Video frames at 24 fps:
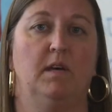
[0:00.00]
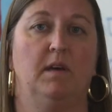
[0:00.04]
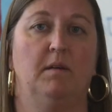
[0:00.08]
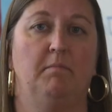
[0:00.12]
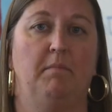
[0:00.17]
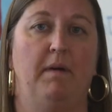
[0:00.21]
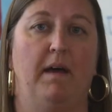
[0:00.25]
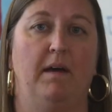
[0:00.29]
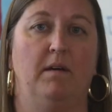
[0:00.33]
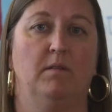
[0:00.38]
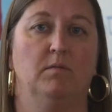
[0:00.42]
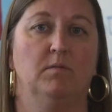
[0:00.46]
a
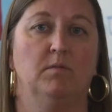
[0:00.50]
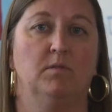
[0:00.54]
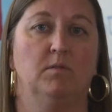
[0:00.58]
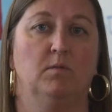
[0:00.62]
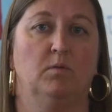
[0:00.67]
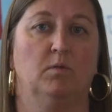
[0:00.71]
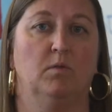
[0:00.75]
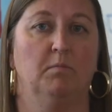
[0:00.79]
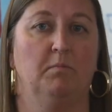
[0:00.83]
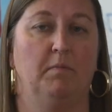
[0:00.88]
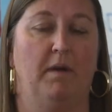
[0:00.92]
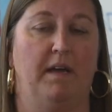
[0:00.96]
mouse
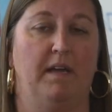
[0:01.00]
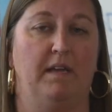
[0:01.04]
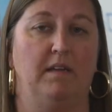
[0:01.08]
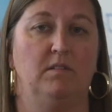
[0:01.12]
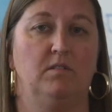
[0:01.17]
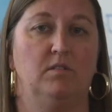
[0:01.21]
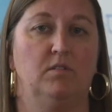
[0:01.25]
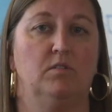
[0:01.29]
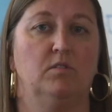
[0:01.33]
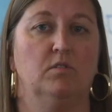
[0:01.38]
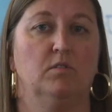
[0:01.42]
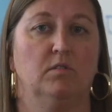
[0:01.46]
or
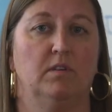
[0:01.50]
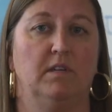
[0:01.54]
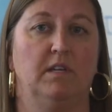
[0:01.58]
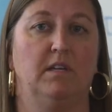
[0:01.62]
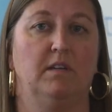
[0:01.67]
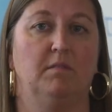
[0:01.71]
mice during